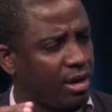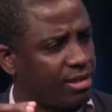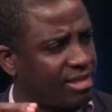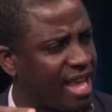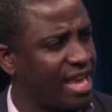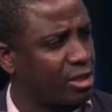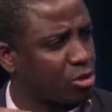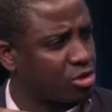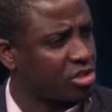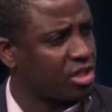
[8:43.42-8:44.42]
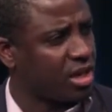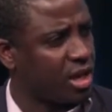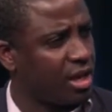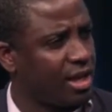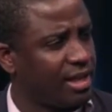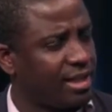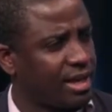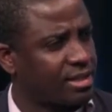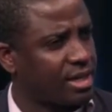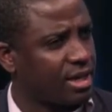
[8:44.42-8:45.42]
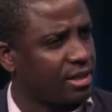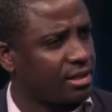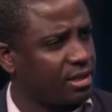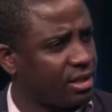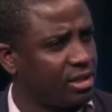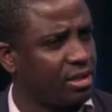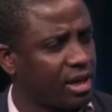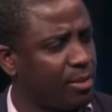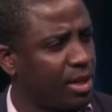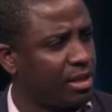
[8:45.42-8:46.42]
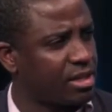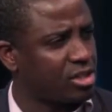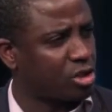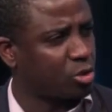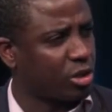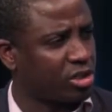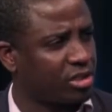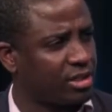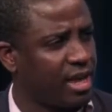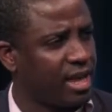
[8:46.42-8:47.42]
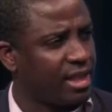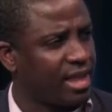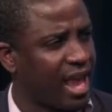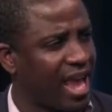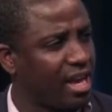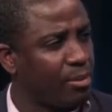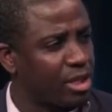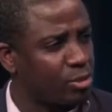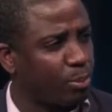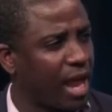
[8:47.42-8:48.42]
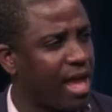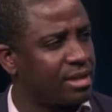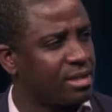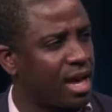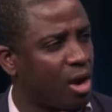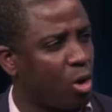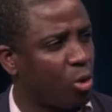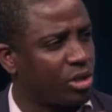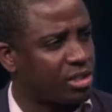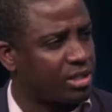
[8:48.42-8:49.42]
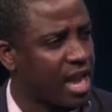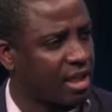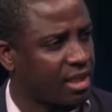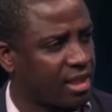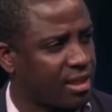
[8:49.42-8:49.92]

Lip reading: thing to see that here I'm in this situation, the enemy's plans are always death.